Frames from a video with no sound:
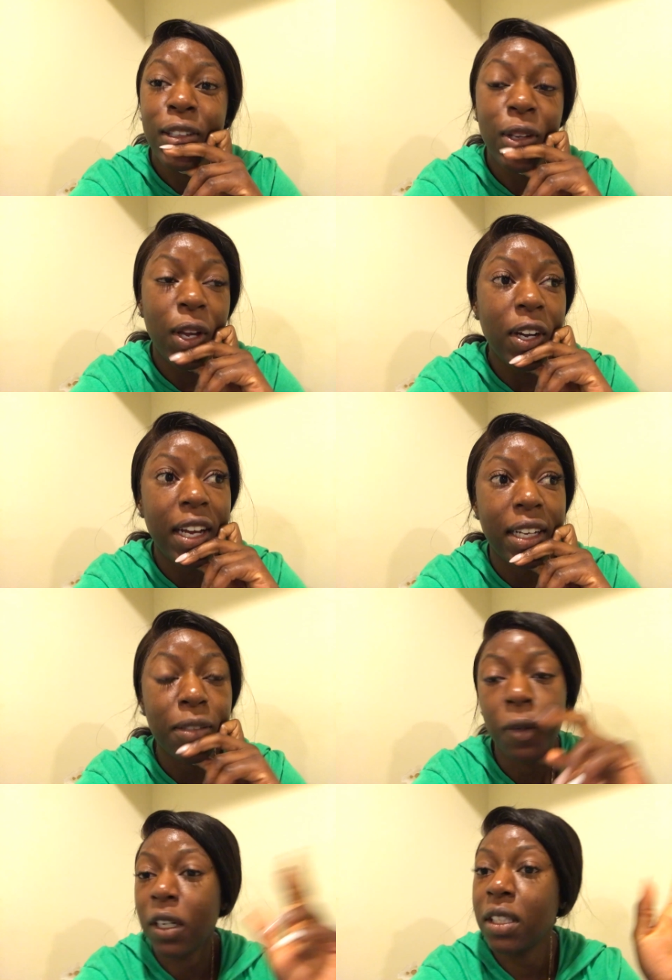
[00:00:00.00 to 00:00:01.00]
So y'all
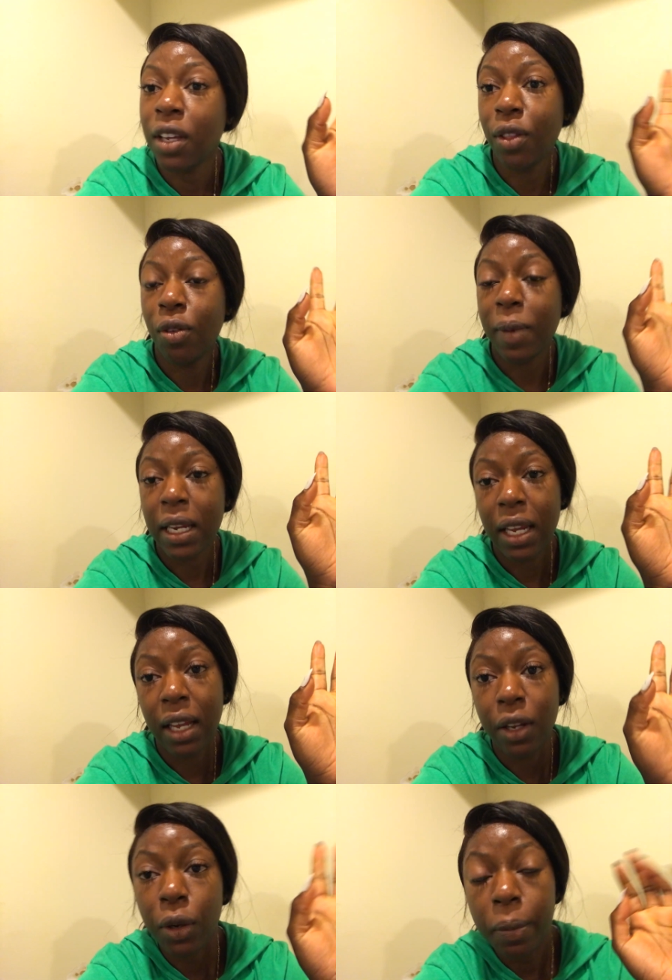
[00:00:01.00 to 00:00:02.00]
guys, I'm going to take you through my day
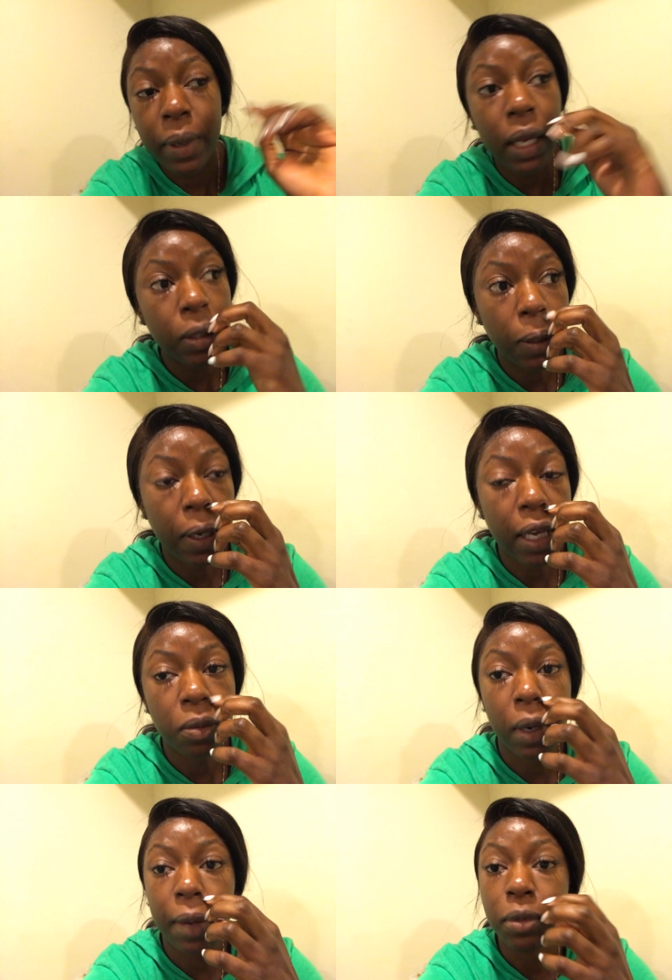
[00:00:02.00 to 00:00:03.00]
a little bit. I'll show you guys
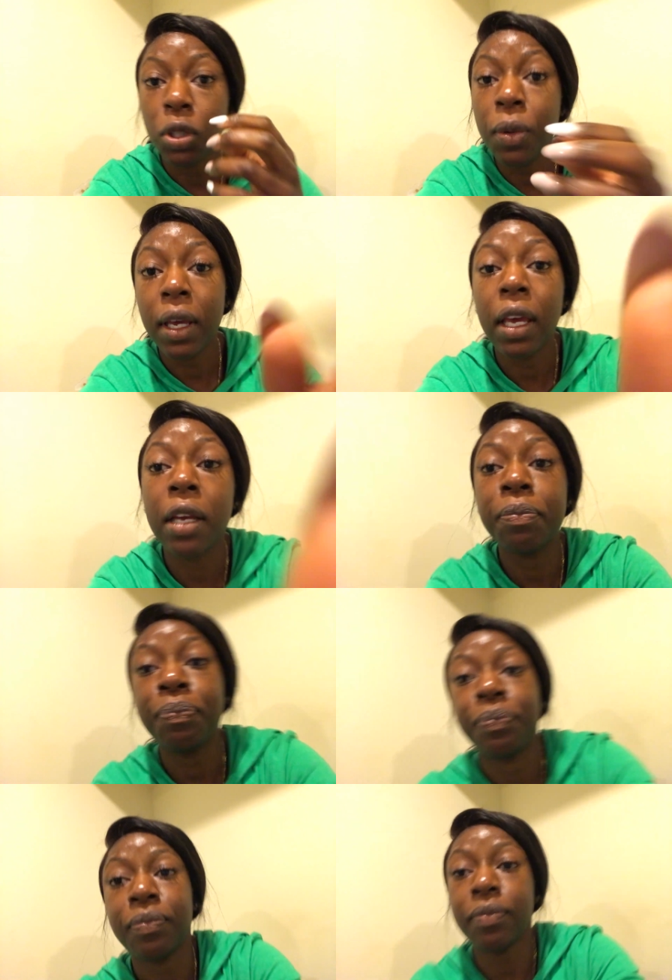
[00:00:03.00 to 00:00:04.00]
what I'm doing,
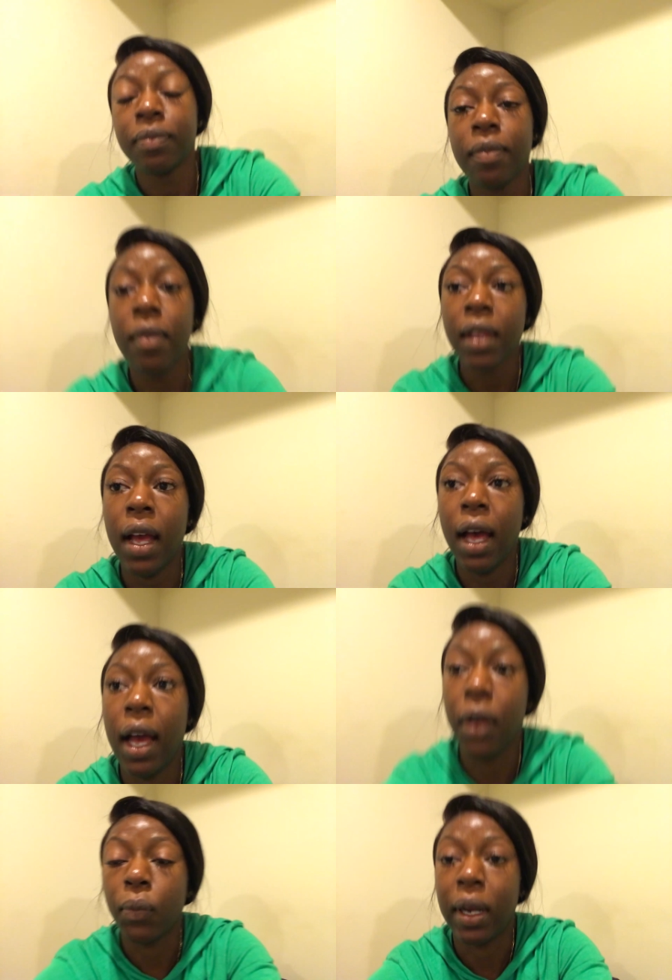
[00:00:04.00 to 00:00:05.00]

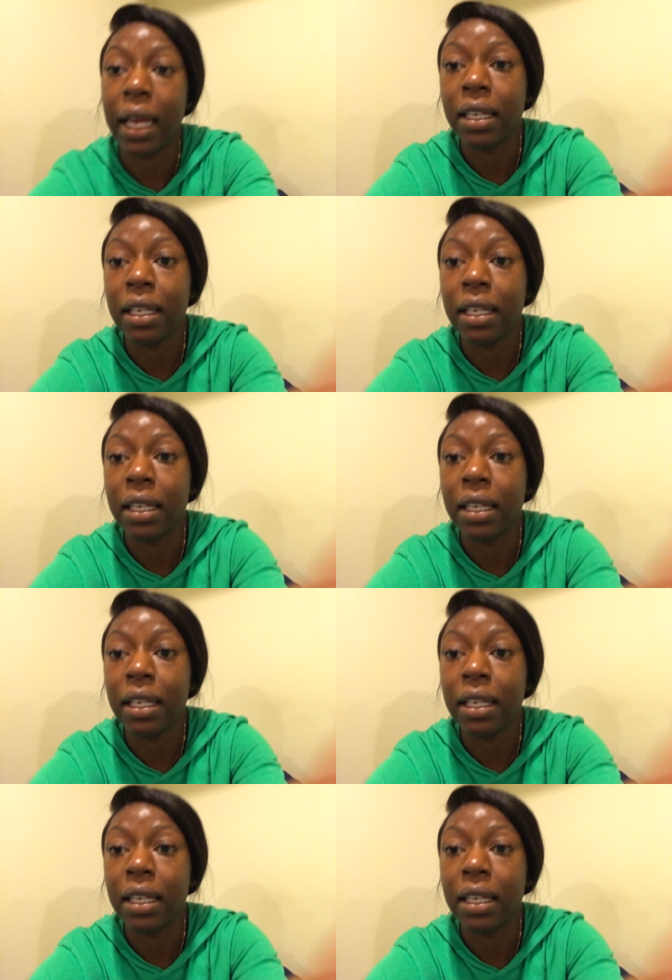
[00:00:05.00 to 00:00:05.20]
um,